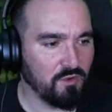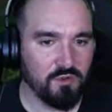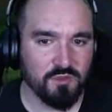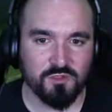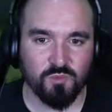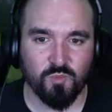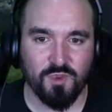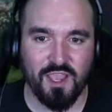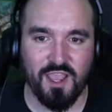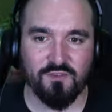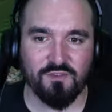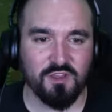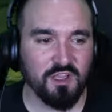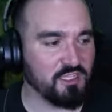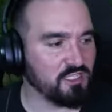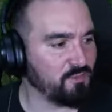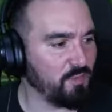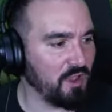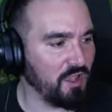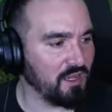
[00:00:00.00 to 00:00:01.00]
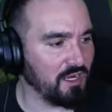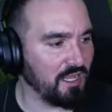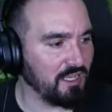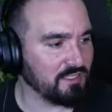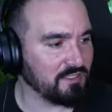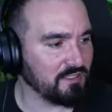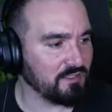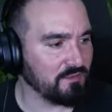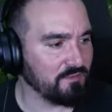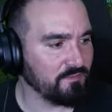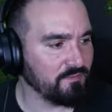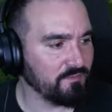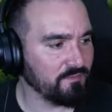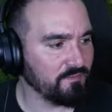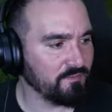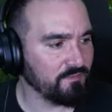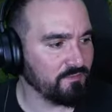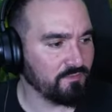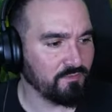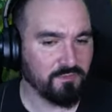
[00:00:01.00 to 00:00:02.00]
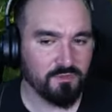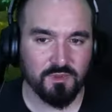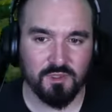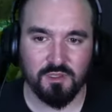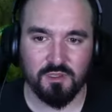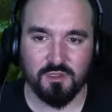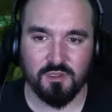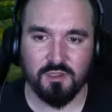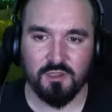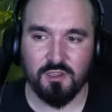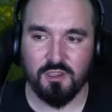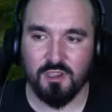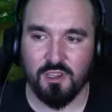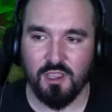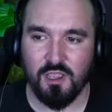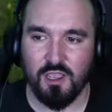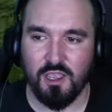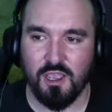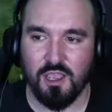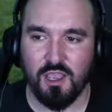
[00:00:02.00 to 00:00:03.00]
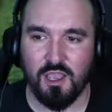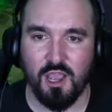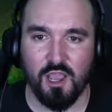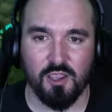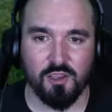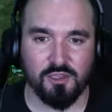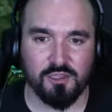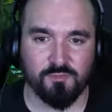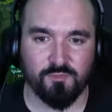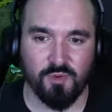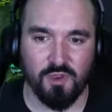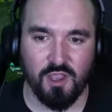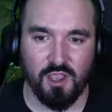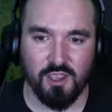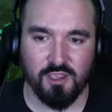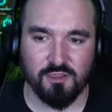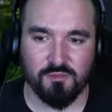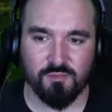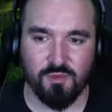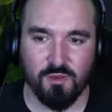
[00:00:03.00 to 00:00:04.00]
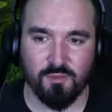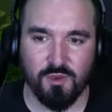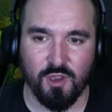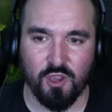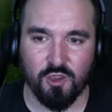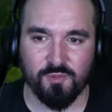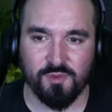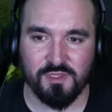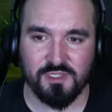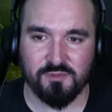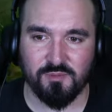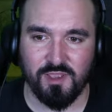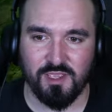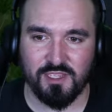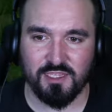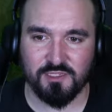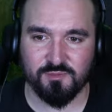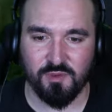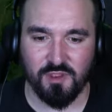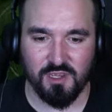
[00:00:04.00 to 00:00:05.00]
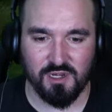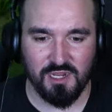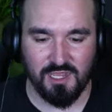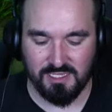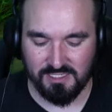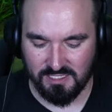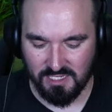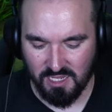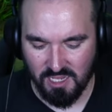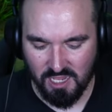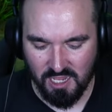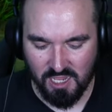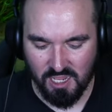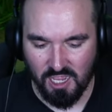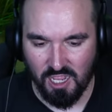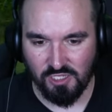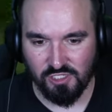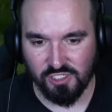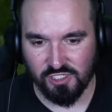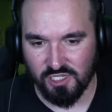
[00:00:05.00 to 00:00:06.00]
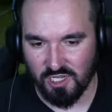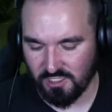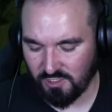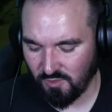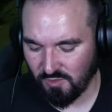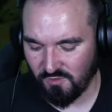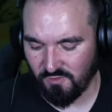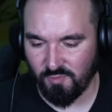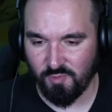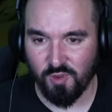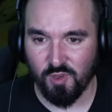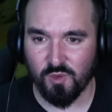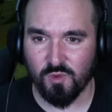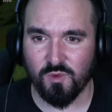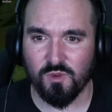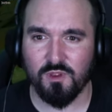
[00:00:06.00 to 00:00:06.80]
We haven't got a spyglass. Uh, I, but I, I'm hoping to make a spyglass. I just got to do another poo.